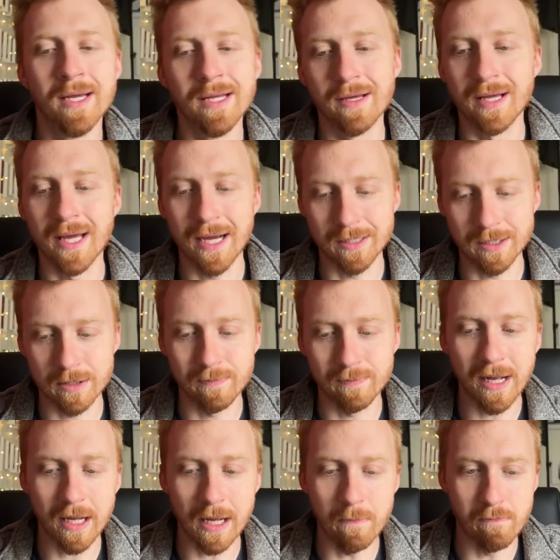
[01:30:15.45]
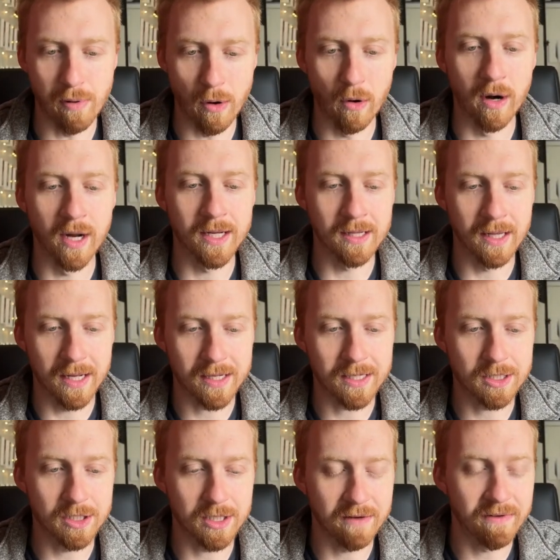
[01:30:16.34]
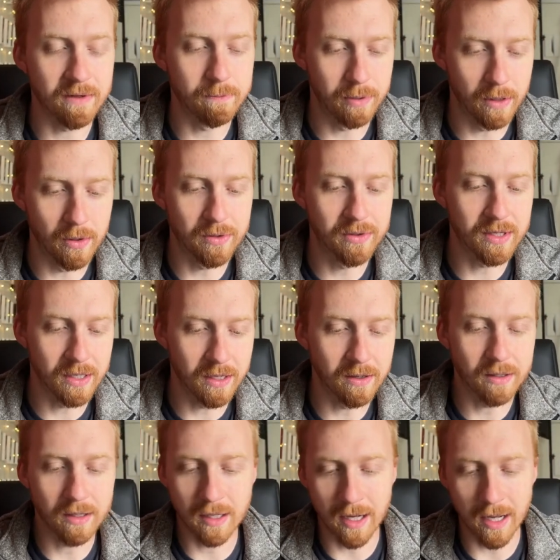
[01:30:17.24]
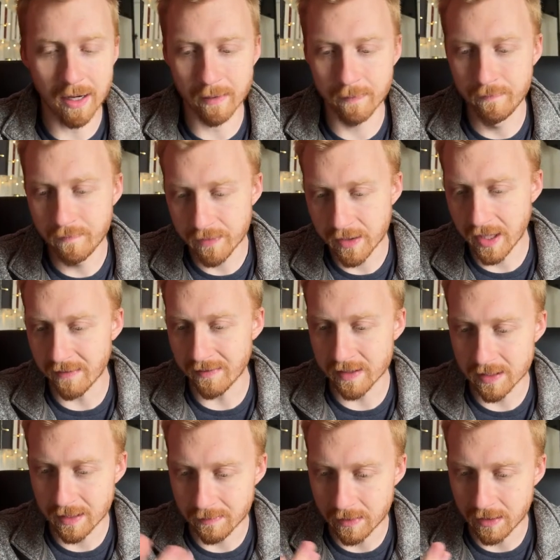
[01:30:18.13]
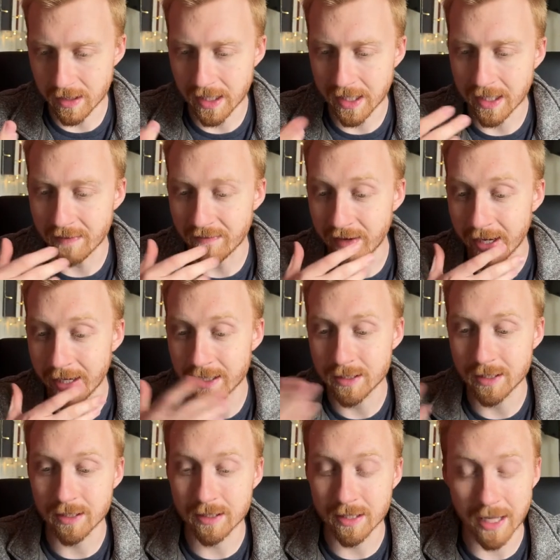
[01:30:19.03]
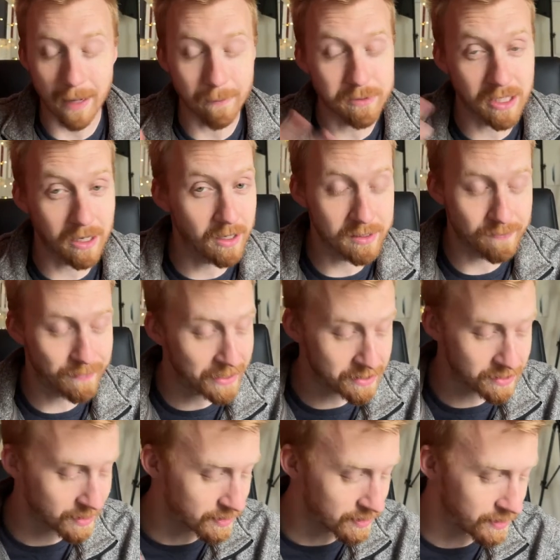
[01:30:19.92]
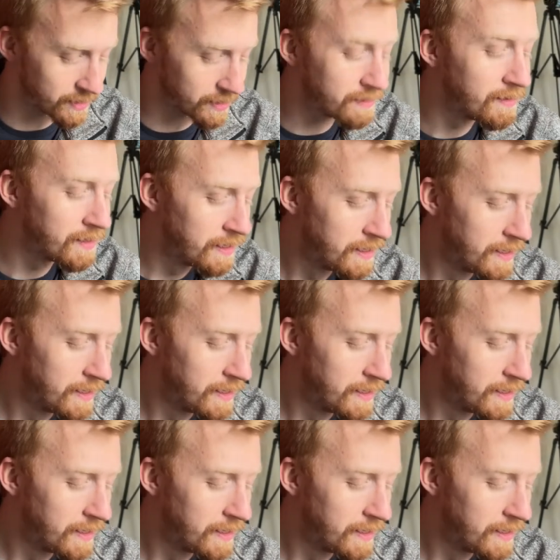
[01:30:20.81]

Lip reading: You can't just make it boring like a Chevy Bolt. You know, you got to give it some unique advantages. The Aptera is basically